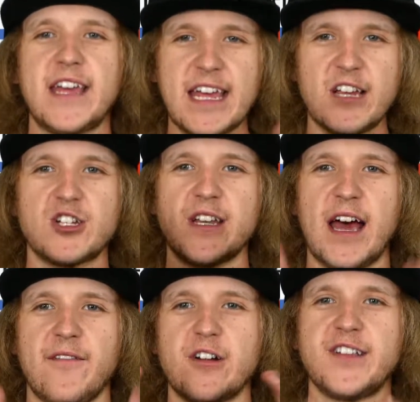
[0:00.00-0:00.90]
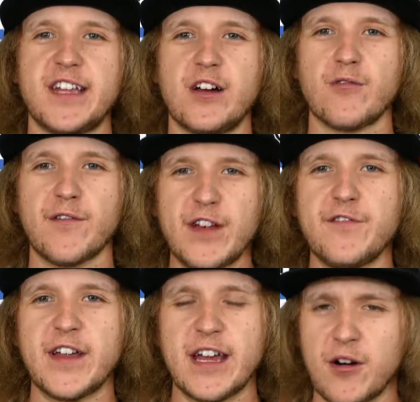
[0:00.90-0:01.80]
each and every single review
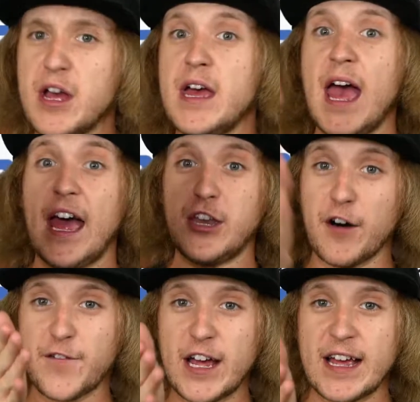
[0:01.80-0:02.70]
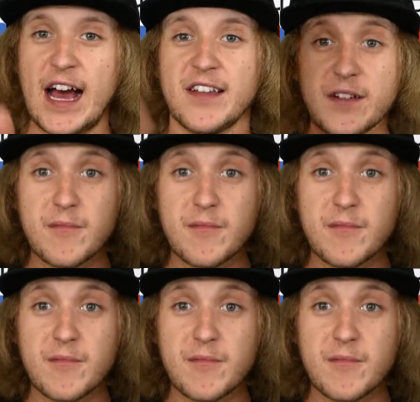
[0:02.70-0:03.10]
video. And don't forget, guys,